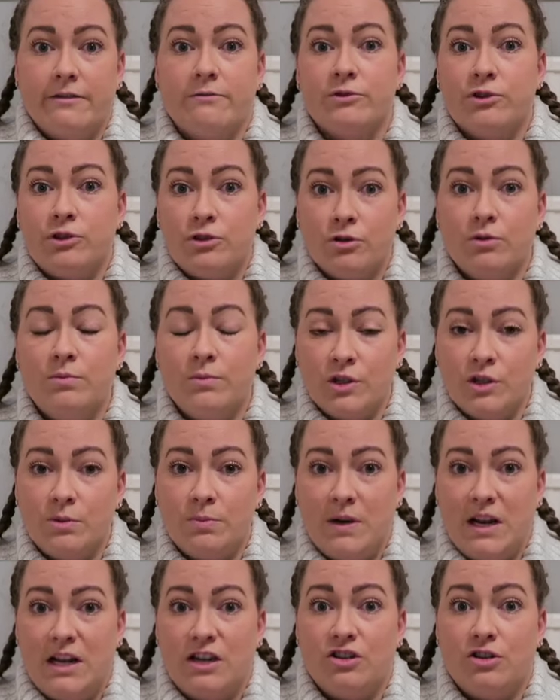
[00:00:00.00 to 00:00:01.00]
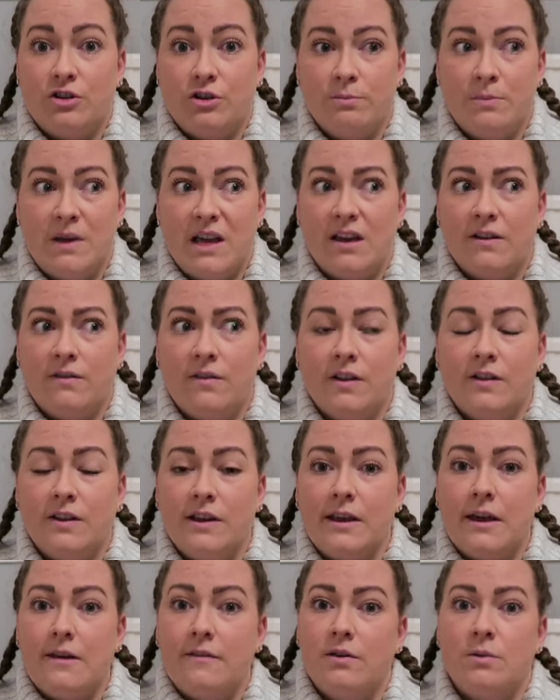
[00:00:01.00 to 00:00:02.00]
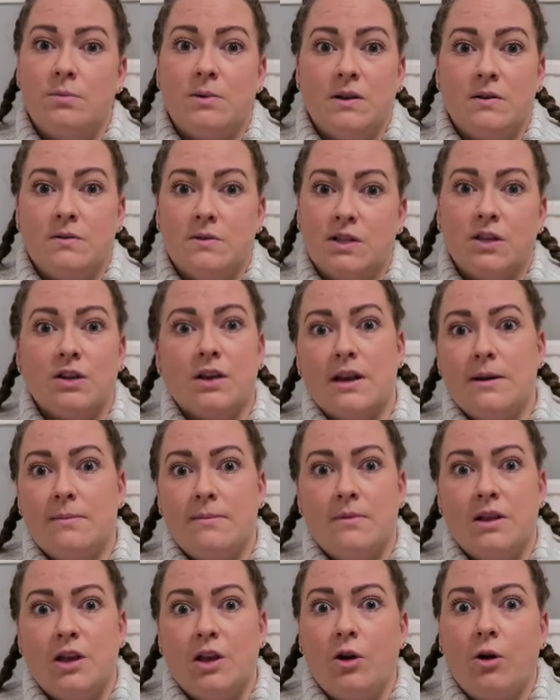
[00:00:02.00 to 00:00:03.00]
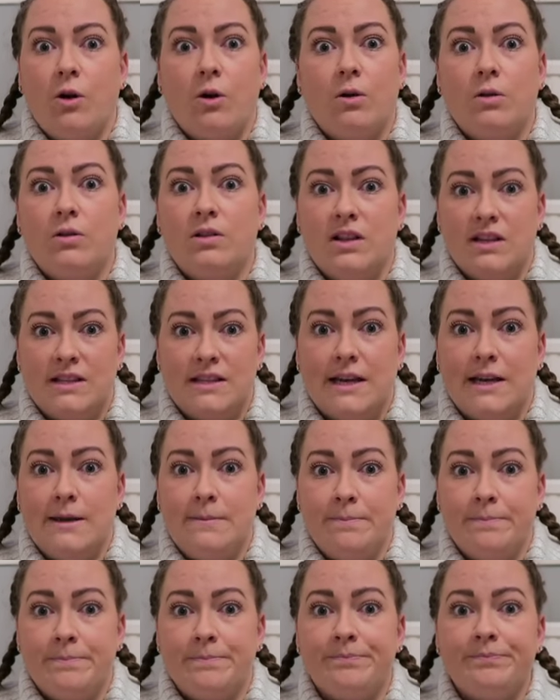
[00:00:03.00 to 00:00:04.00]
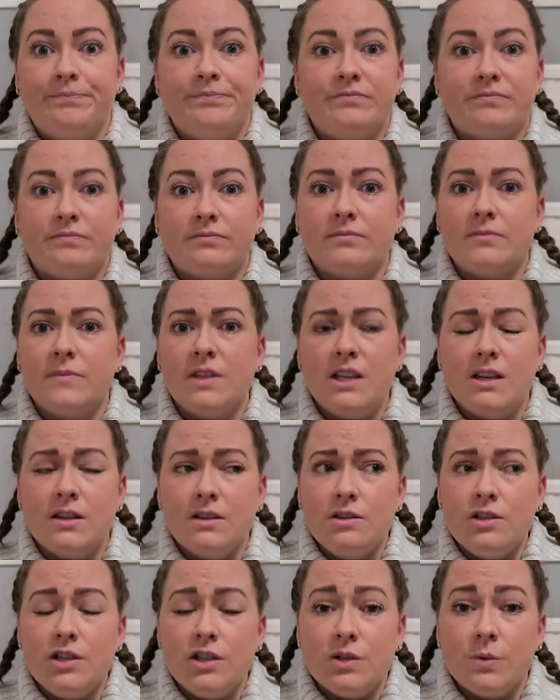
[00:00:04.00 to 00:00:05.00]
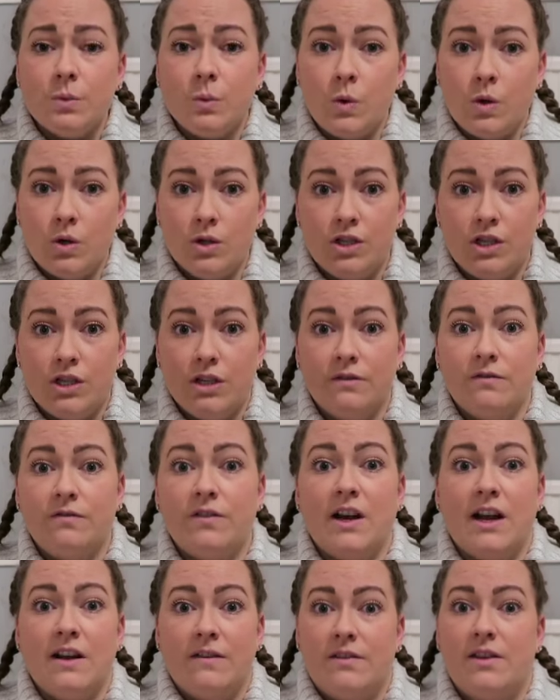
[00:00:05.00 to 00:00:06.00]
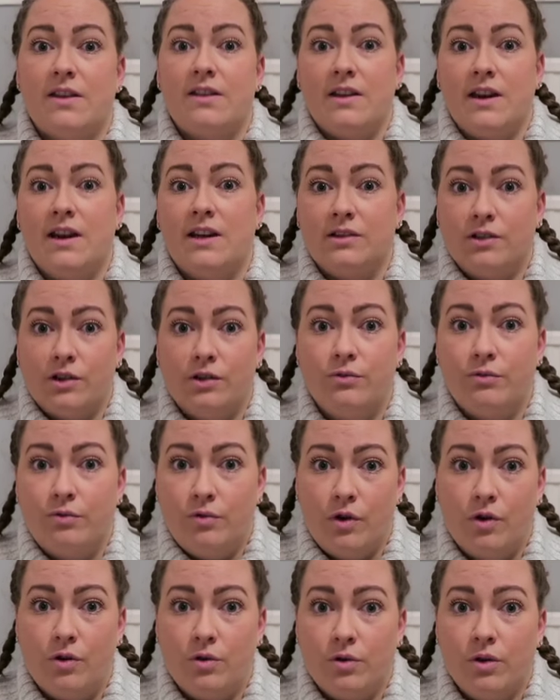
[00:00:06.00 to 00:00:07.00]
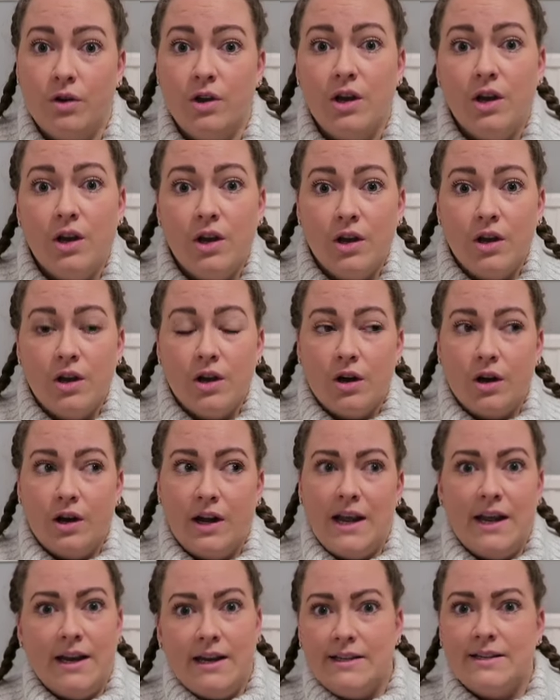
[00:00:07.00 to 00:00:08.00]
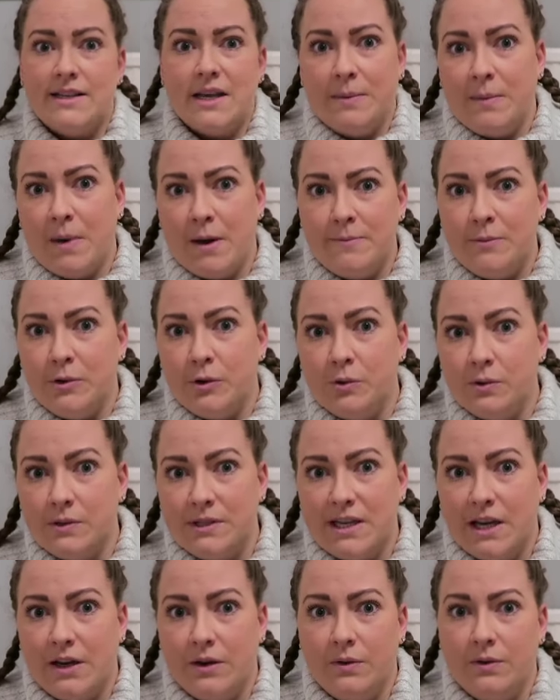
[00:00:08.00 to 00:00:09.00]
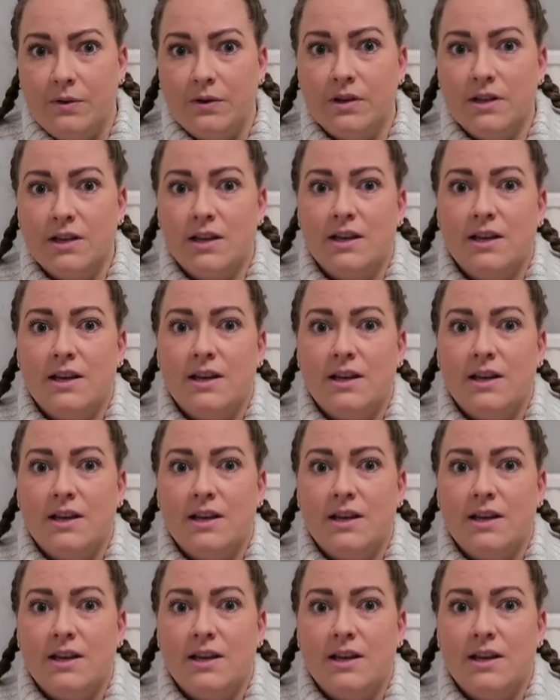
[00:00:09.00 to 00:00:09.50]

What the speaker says: there was so much pressure on me. I felt like everybody was looking at me all the time, just watching for everything I'd done wrong or any time I broke down.